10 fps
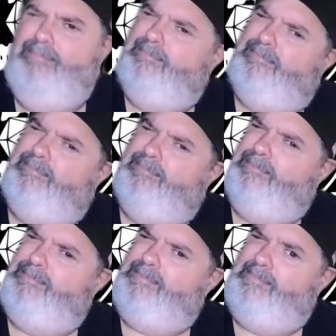
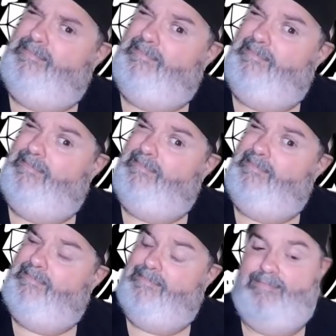
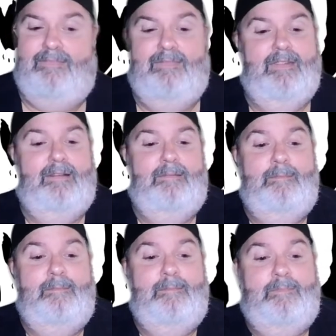
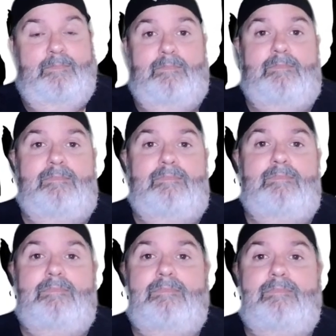
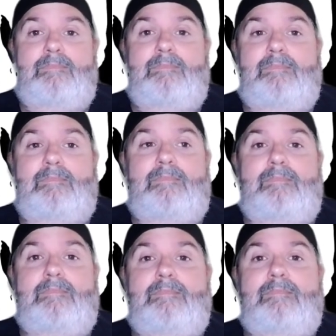
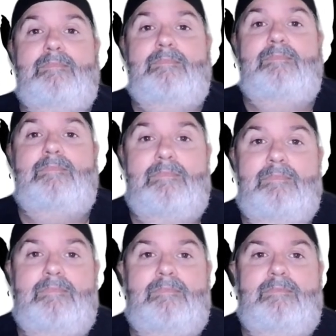
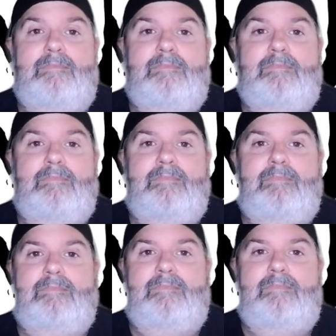
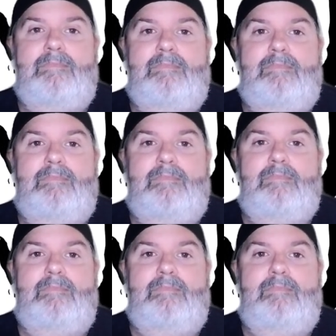(silent)